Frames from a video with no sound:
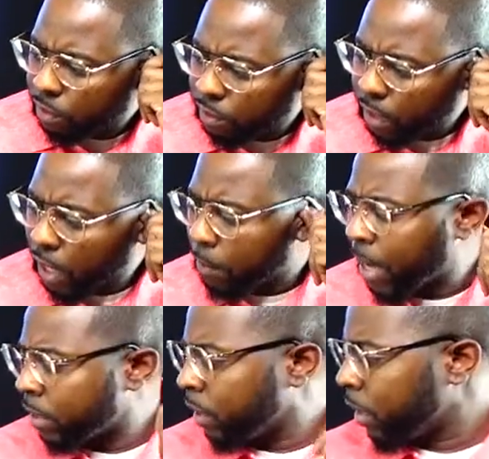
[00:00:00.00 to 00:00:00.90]
Did I
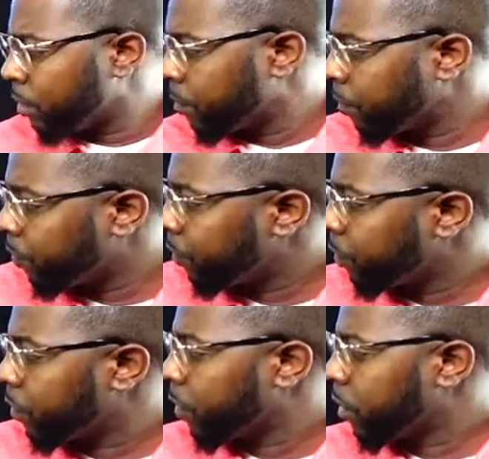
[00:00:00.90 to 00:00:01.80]
imagine that?
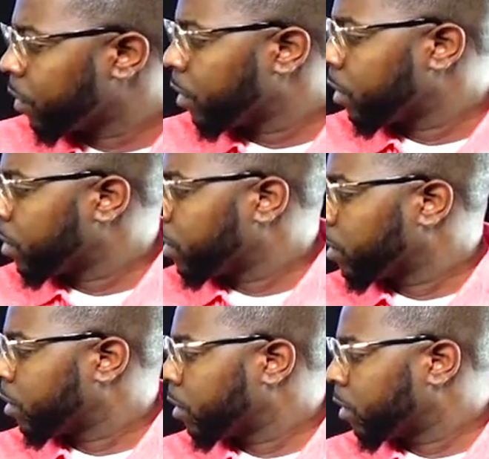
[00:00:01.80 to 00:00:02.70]
Yeah, we didn't
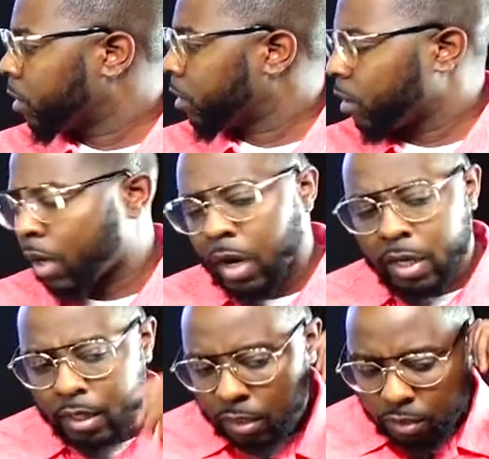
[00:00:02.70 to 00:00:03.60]
read First Peter. All
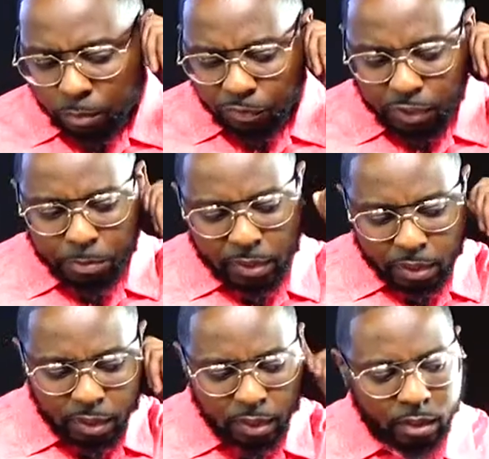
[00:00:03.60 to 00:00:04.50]
right, let's do First
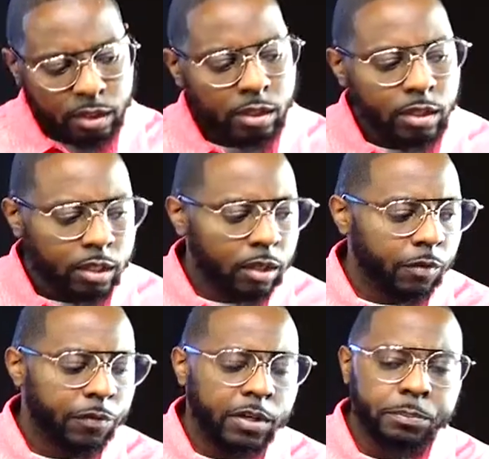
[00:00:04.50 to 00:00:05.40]
Peter then. Let's go.
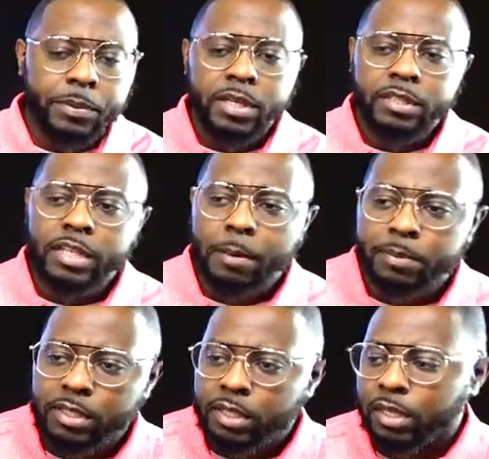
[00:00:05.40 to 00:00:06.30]
First Peter
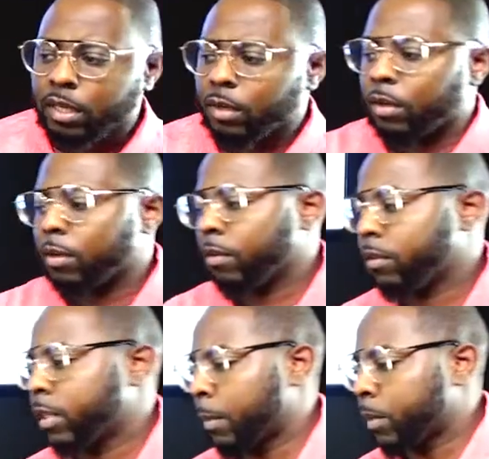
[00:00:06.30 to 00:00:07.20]
chapter uh
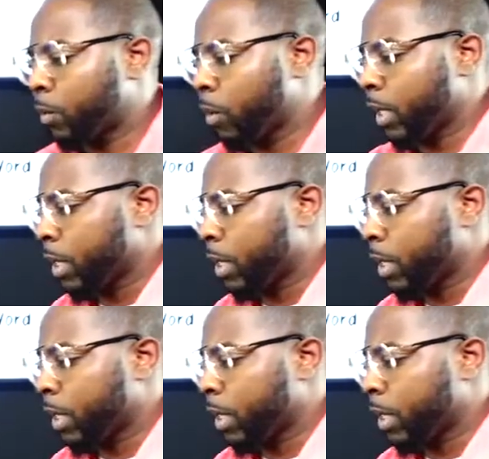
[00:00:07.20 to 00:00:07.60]
chapter one.